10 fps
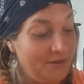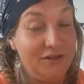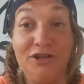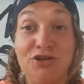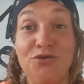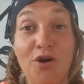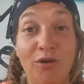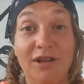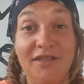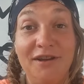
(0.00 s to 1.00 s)
Did you know
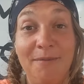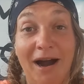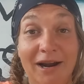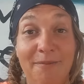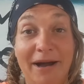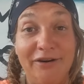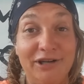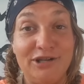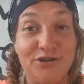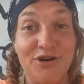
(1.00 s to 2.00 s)
lithium-ion
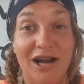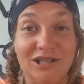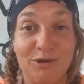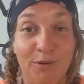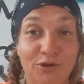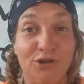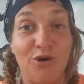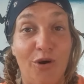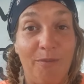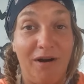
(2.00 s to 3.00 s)
batteries are not supposed to
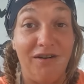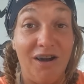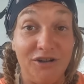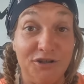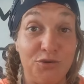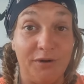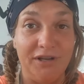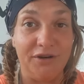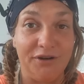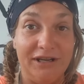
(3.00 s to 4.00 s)
go above 120
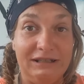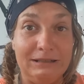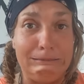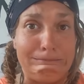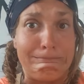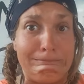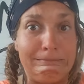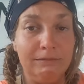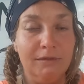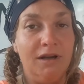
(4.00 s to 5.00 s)
degrees?
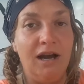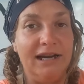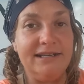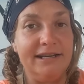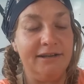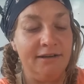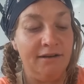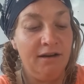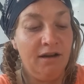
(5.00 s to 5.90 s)
I didn't.